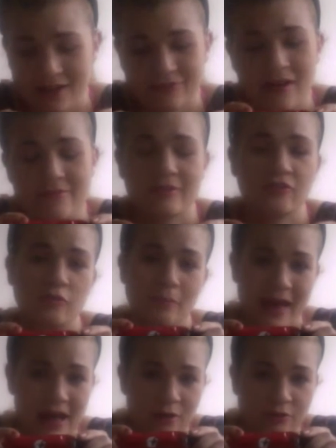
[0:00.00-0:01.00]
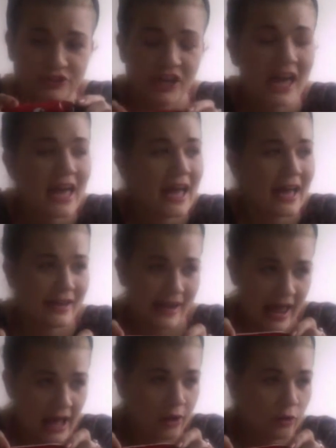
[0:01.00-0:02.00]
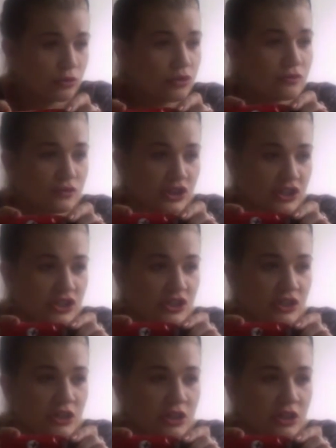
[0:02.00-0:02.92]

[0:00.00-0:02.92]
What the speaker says: £500 and now you've just